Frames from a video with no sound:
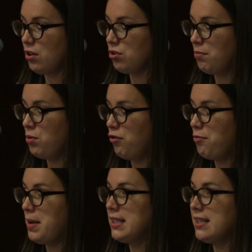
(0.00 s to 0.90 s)
social
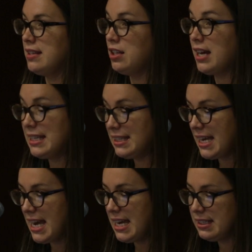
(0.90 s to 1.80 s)
movements in the United
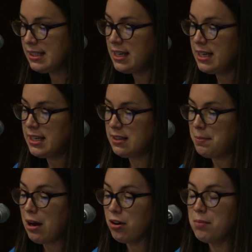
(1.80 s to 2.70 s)
States to
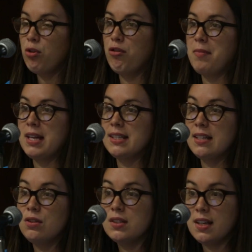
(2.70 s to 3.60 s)
Maori
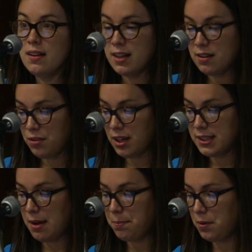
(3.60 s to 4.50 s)
movements in New Zealand, for
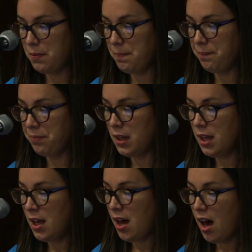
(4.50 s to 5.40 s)
example?
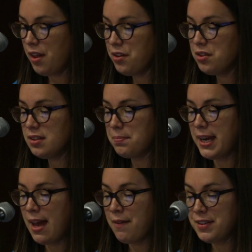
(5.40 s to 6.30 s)
Others
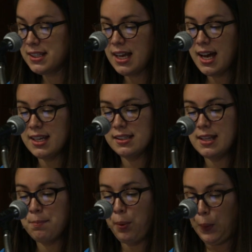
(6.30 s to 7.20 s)
might emphasize
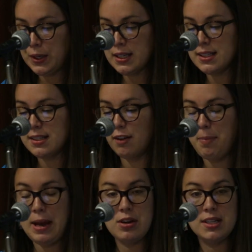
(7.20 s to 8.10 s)
the importance
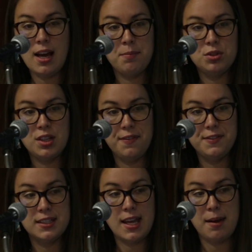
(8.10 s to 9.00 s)
of paradigm
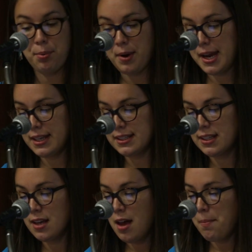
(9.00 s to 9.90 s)
shifts and
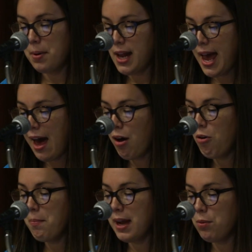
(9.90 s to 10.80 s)
breaks, but
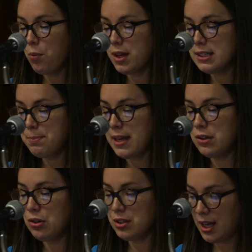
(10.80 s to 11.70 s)
how might one
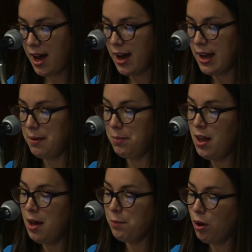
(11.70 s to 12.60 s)
spend her time
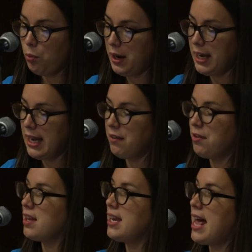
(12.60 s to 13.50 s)
while waiting
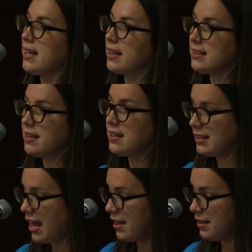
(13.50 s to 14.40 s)
for the next
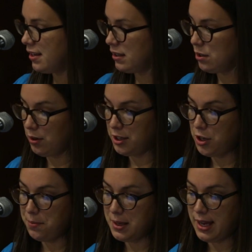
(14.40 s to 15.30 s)
set to
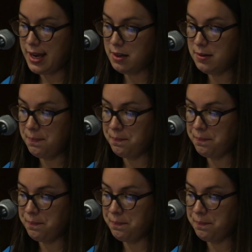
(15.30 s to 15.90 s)
accumulate?